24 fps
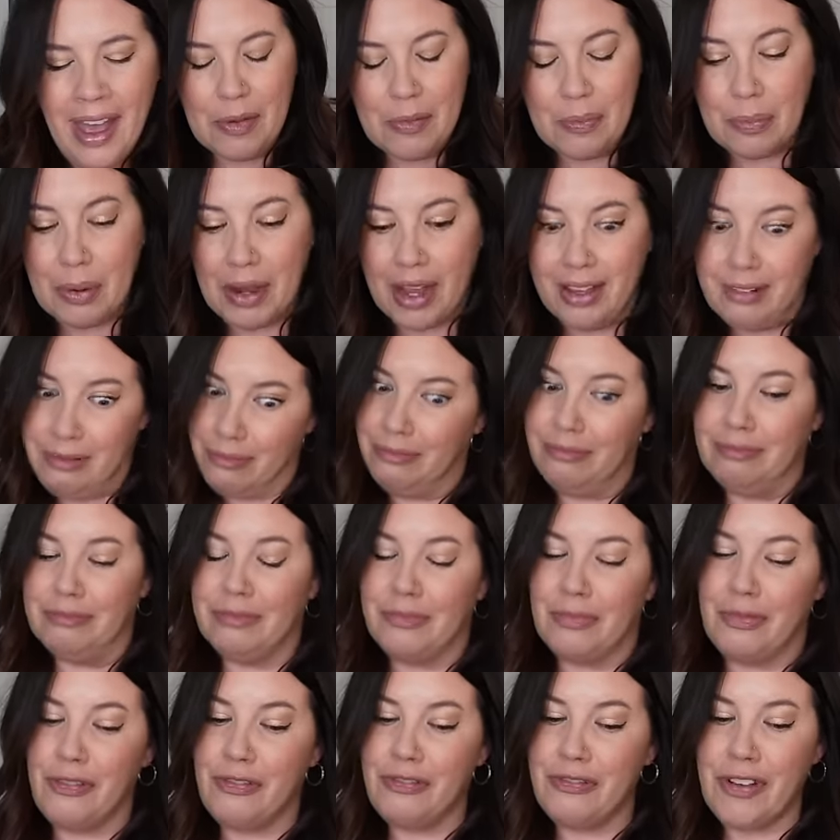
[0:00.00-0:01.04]
But
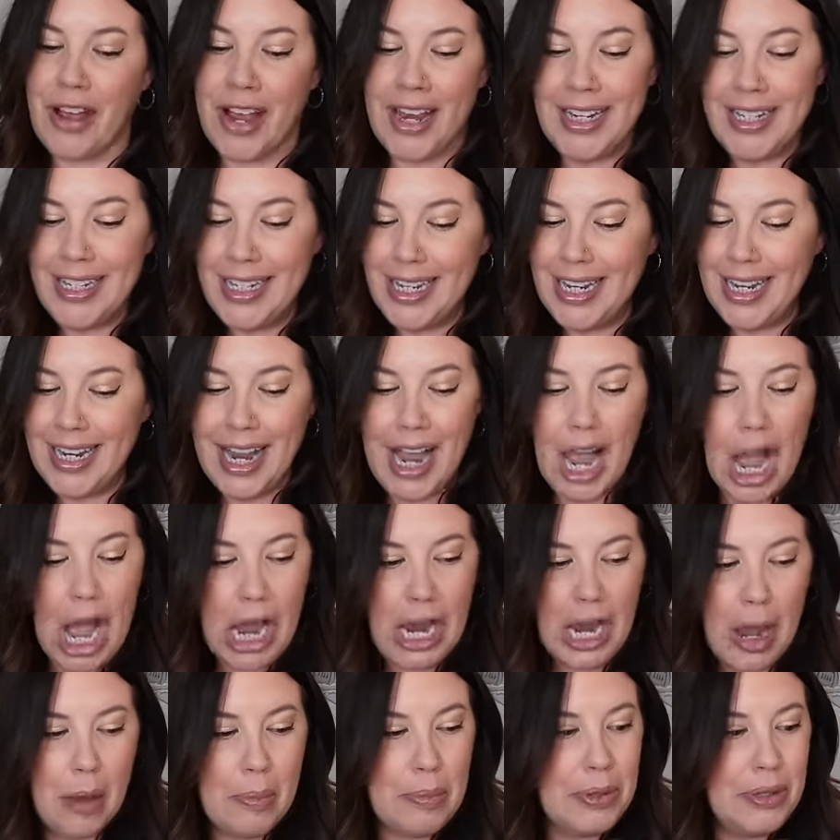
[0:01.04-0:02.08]
finding
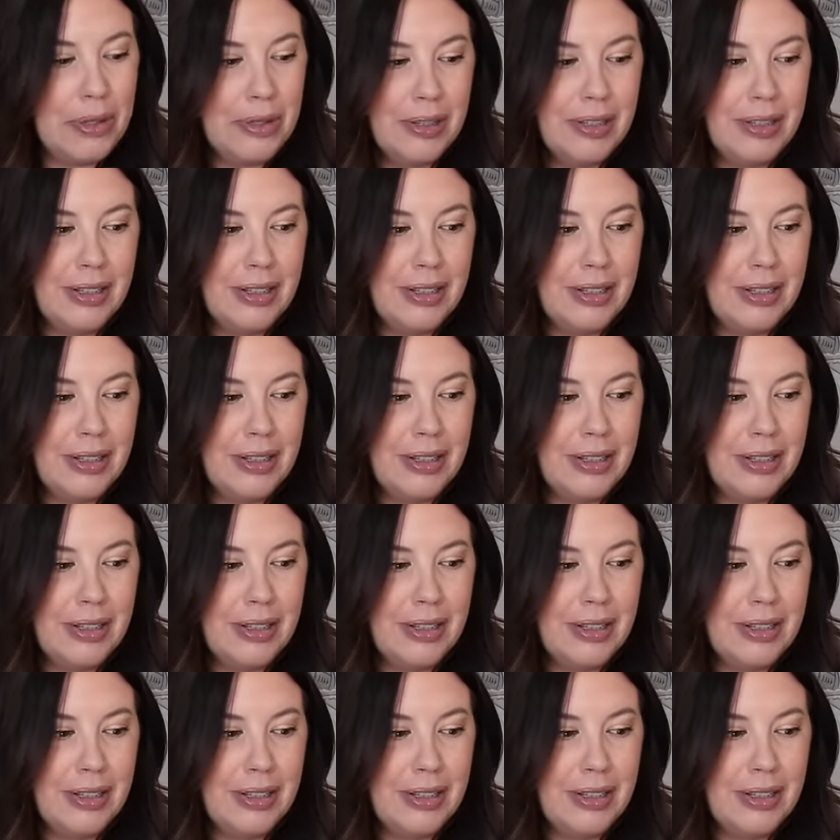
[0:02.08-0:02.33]
a couple